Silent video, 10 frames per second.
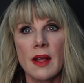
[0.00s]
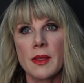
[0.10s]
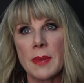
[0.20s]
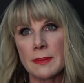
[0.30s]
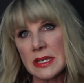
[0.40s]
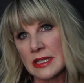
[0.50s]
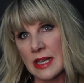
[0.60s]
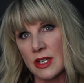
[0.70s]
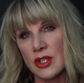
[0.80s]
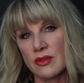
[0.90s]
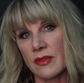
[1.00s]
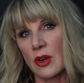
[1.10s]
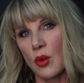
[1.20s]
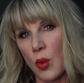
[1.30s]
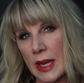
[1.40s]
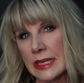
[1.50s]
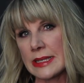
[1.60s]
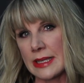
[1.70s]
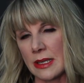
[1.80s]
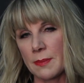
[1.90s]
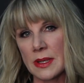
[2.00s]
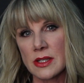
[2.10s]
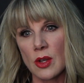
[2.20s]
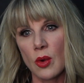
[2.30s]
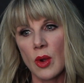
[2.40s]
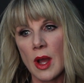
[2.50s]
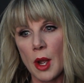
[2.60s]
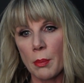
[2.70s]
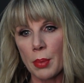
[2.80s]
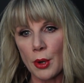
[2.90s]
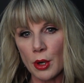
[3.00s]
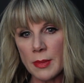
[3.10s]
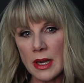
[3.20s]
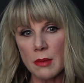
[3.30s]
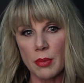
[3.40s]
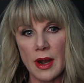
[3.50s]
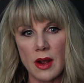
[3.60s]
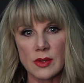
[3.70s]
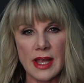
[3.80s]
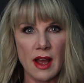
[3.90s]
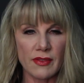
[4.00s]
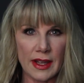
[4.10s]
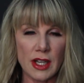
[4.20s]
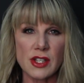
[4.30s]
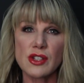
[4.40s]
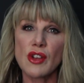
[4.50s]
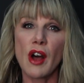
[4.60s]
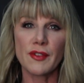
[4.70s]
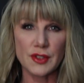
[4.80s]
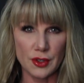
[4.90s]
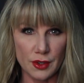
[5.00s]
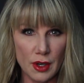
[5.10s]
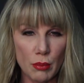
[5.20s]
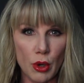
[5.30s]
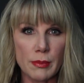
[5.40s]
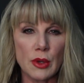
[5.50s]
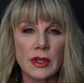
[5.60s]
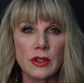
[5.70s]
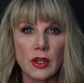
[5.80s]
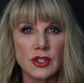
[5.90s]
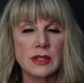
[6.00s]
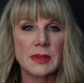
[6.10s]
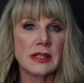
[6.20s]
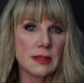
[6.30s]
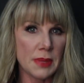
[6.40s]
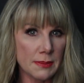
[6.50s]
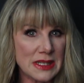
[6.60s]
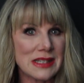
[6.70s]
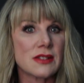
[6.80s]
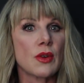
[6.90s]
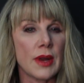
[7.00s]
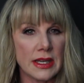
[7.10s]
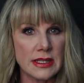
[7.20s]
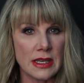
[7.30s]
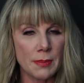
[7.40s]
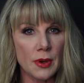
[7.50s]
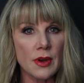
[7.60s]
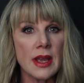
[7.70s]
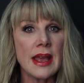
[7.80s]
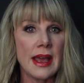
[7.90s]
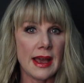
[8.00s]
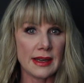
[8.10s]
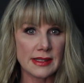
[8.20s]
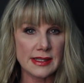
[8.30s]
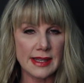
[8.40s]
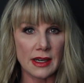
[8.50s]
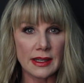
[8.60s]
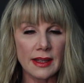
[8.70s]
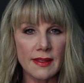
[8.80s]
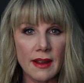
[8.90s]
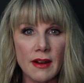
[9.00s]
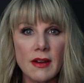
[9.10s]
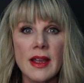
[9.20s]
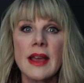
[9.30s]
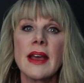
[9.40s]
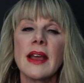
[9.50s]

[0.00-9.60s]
The pigment is actually driven quite deep. So permanent brows have like a softer, more muted look just because the pigment is going deeper and it's settling there.